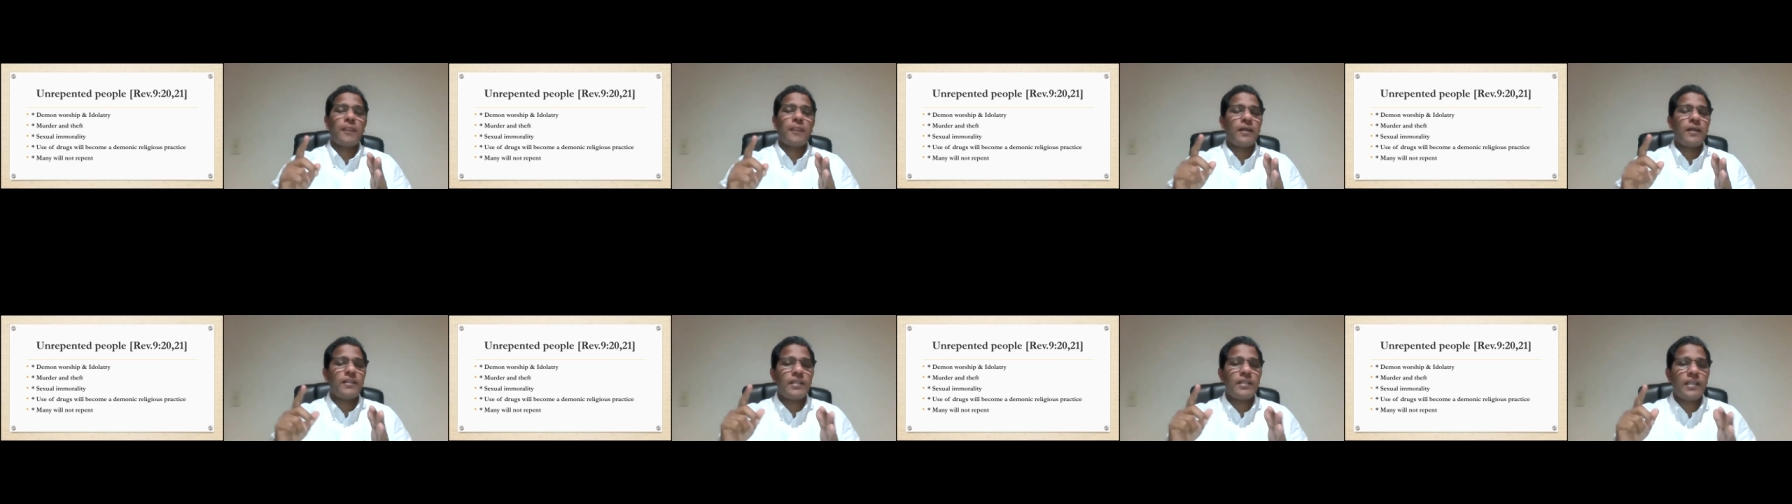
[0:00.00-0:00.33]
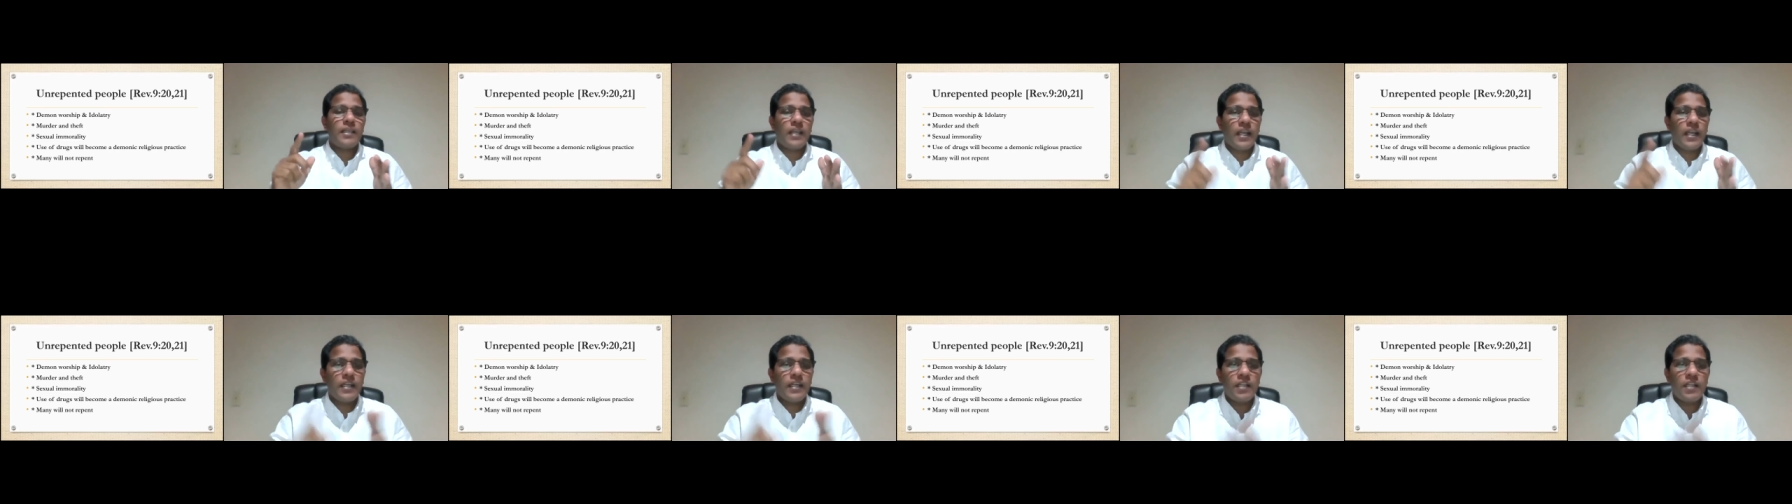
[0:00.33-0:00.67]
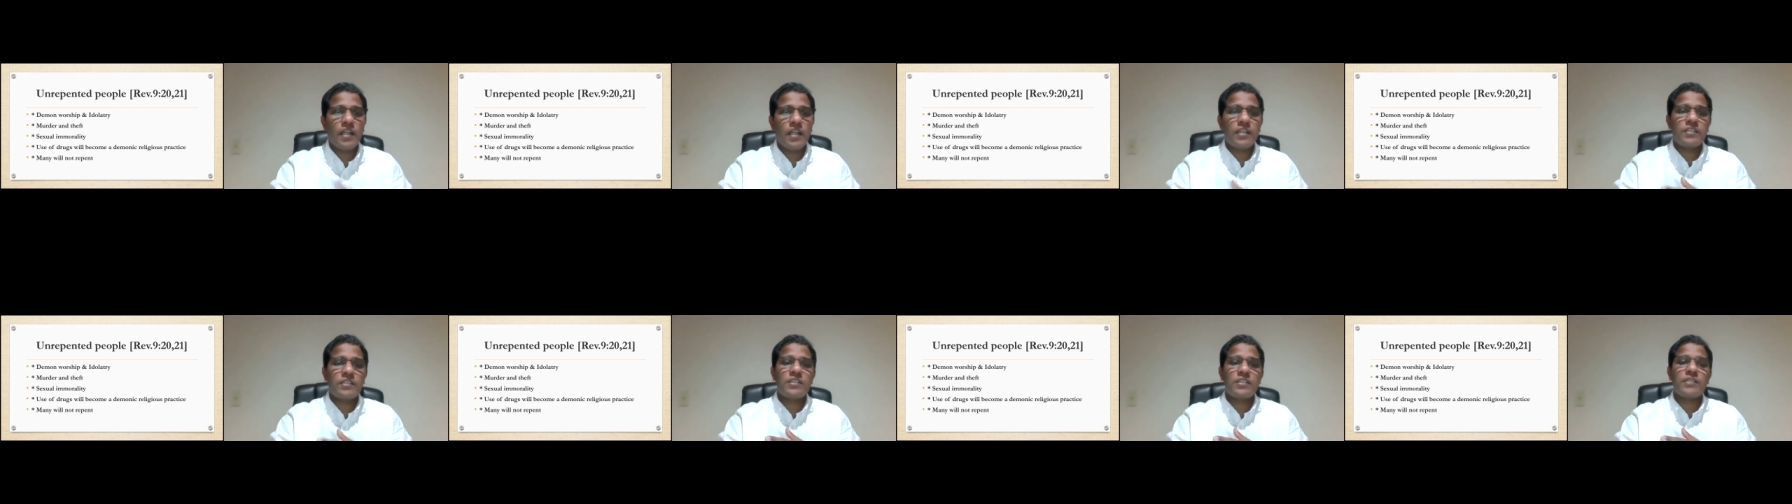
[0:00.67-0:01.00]
the
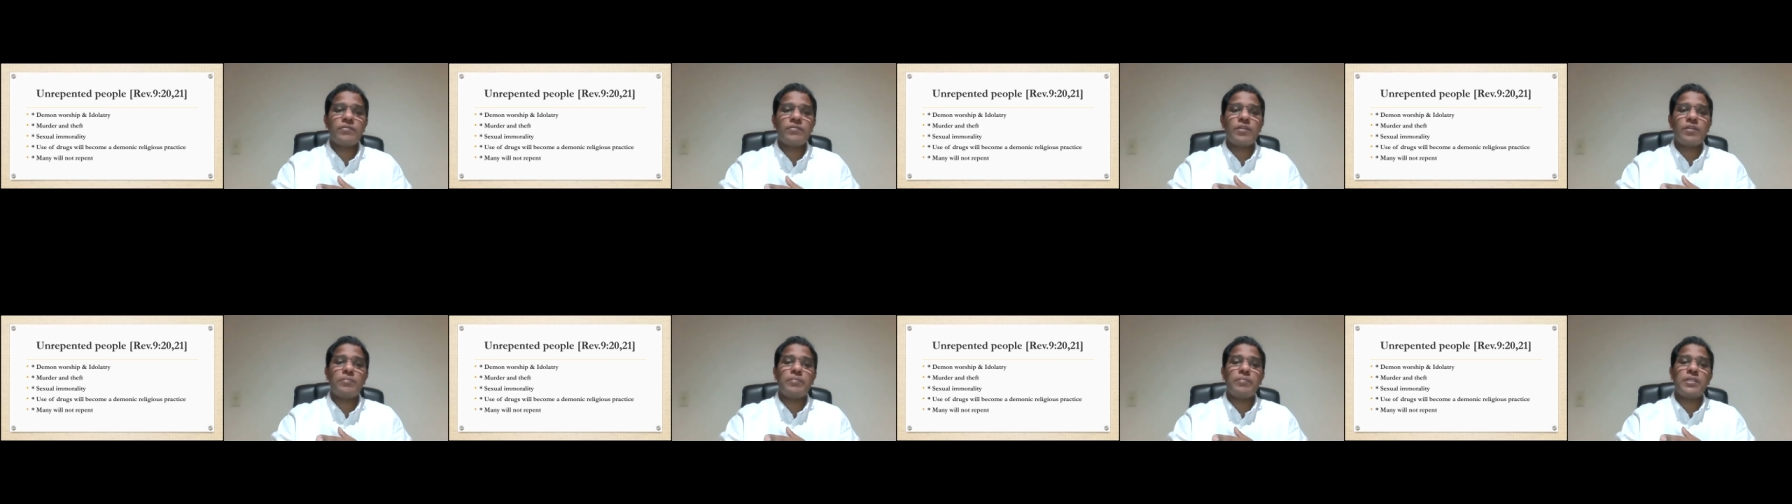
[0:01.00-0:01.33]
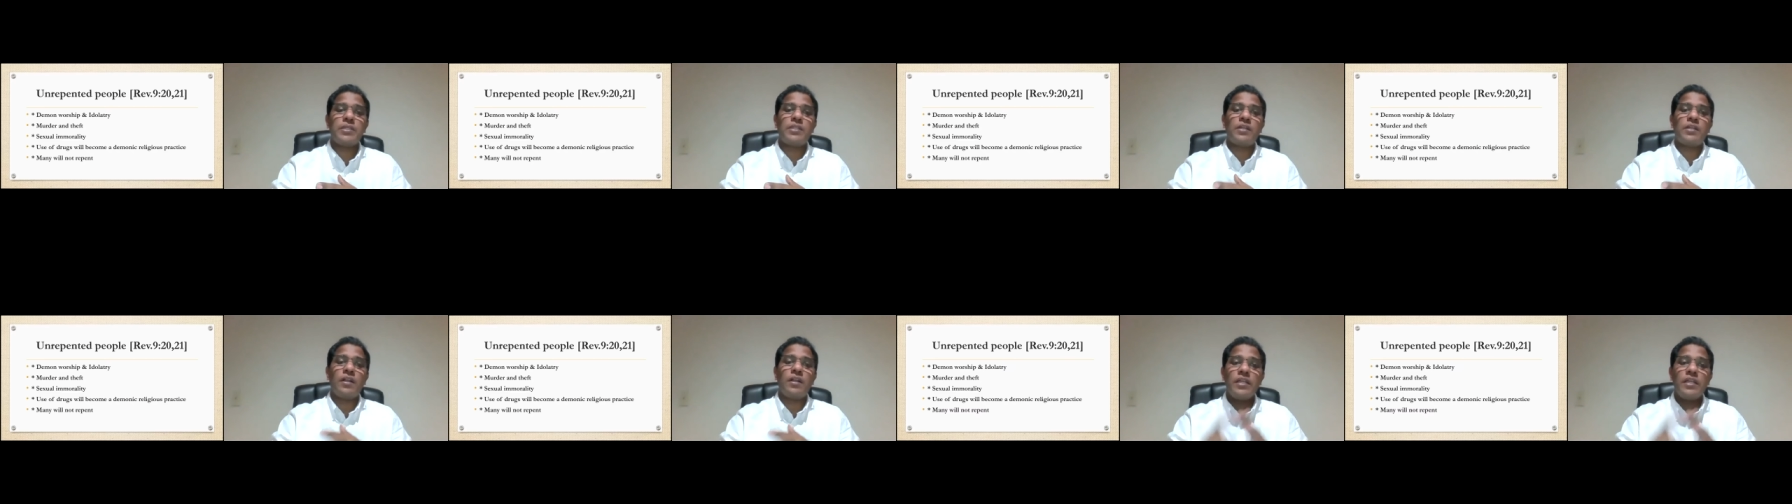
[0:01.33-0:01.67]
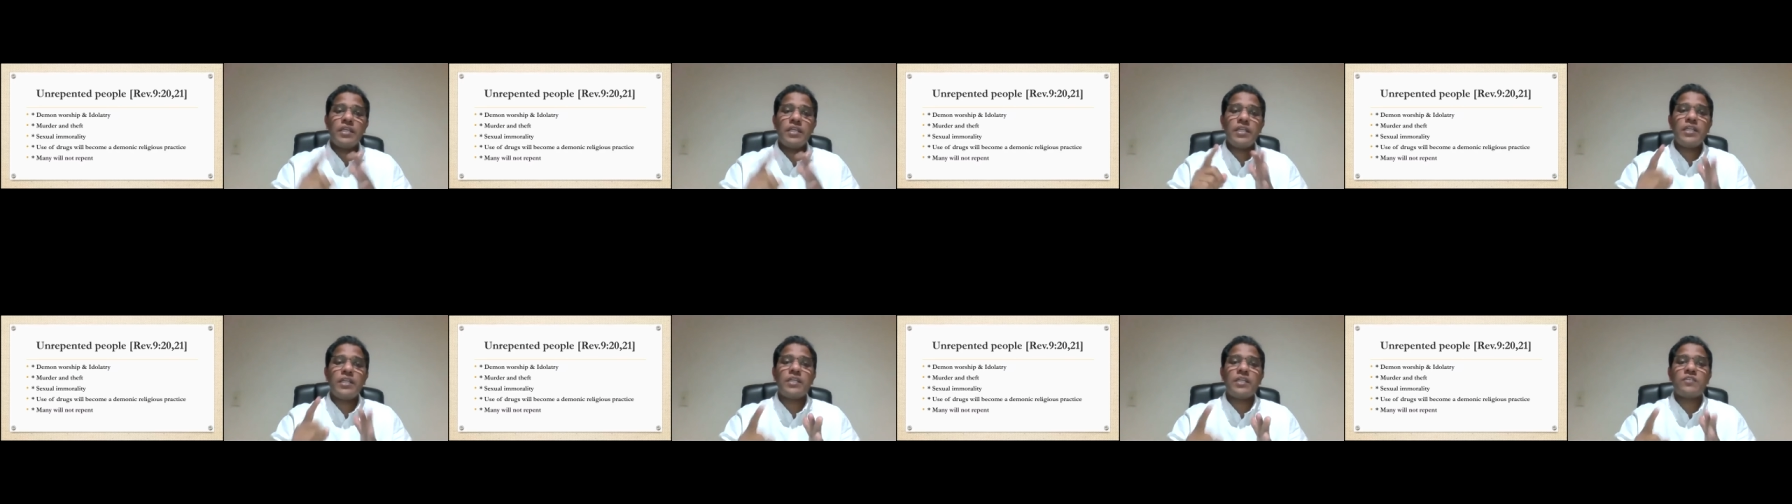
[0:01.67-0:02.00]
idolatry will be the
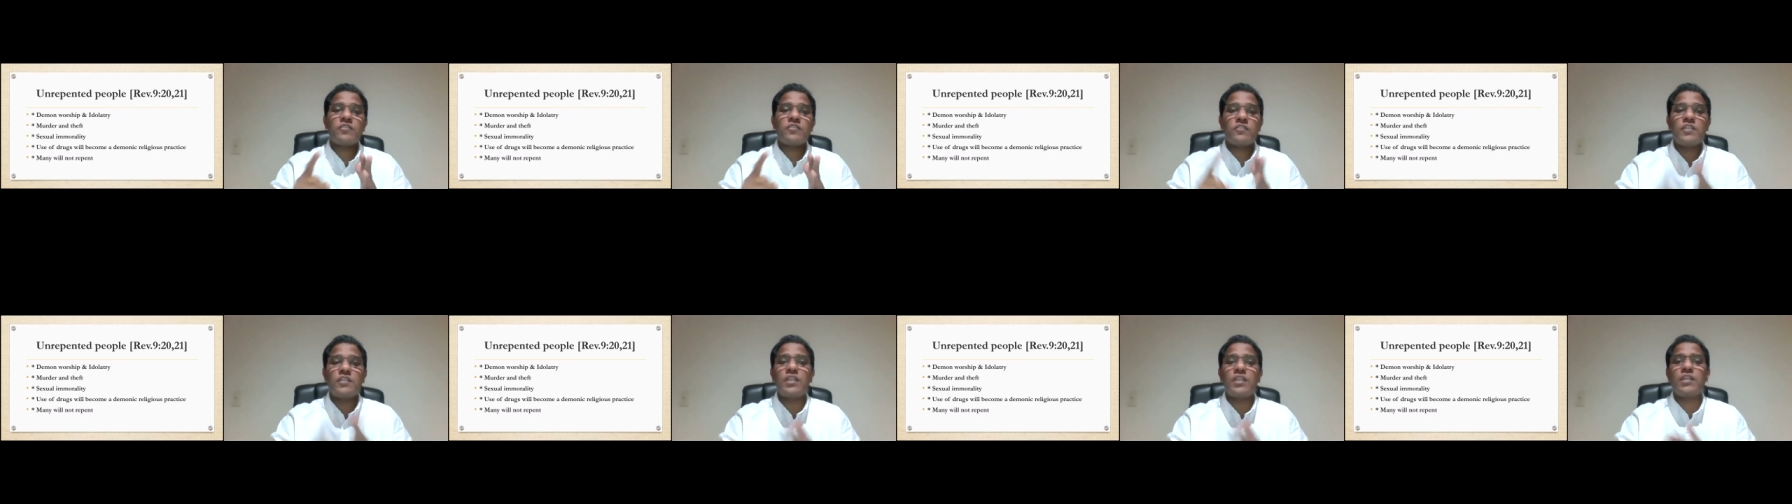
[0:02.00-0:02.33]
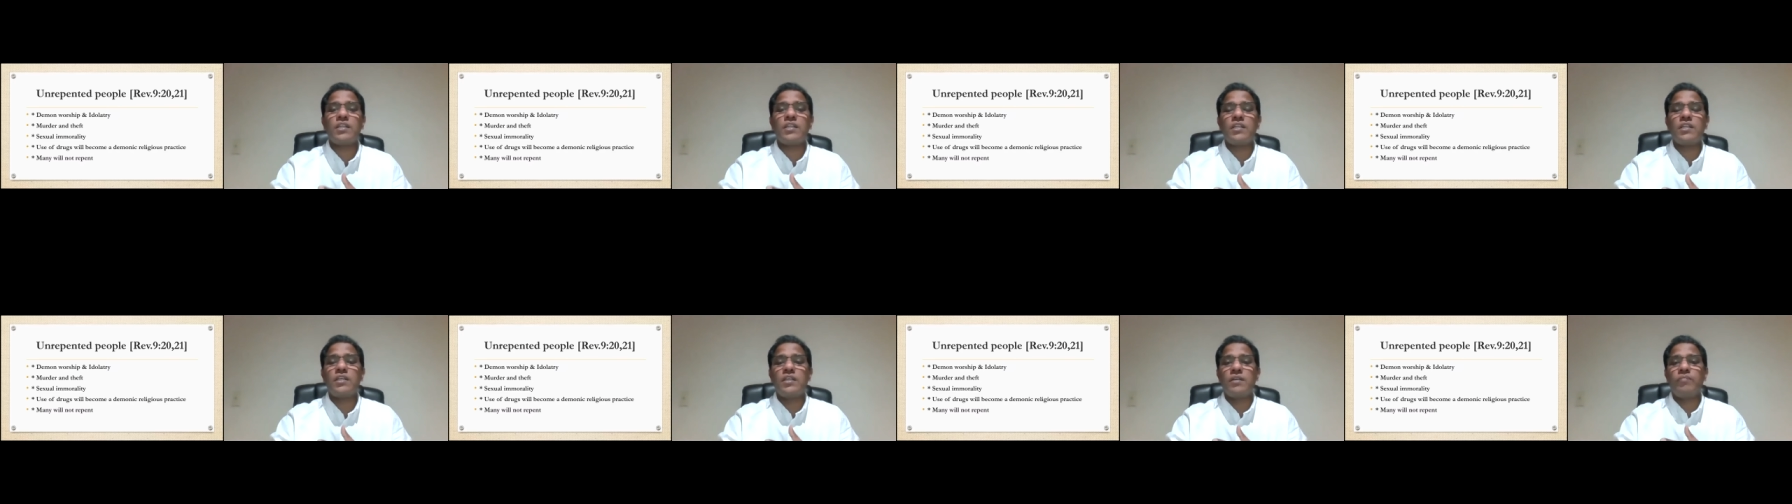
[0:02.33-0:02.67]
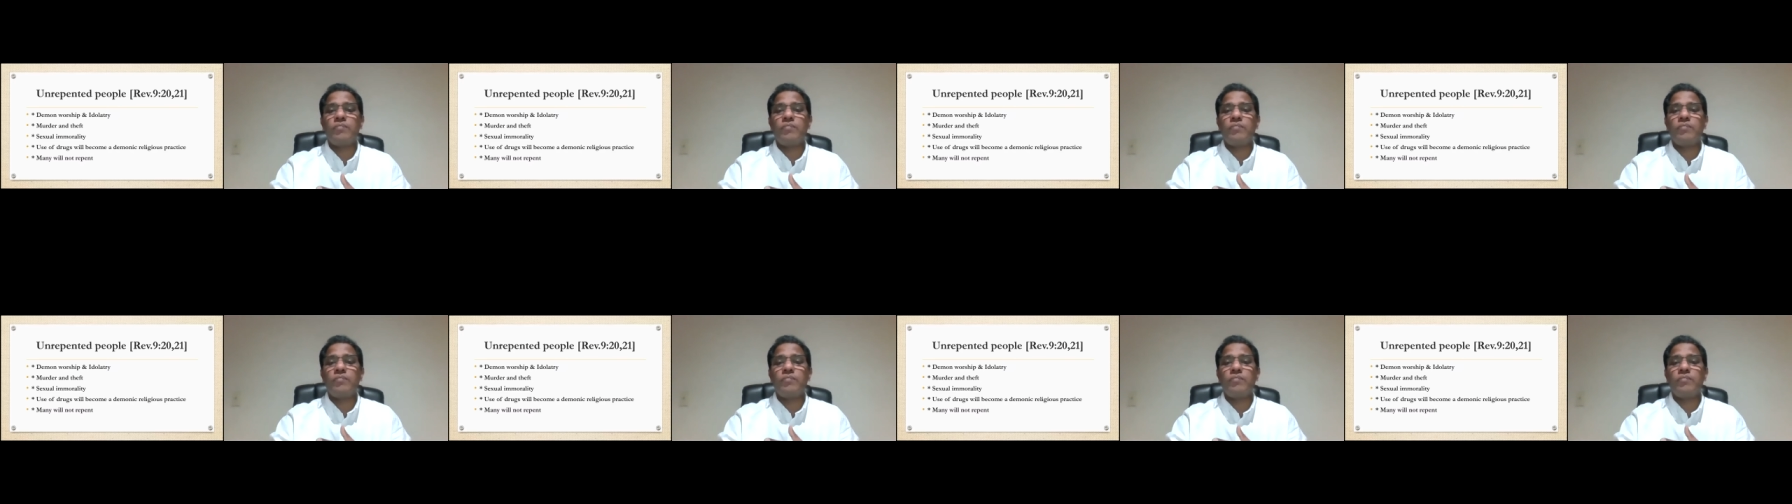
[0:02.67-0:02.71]
leading sin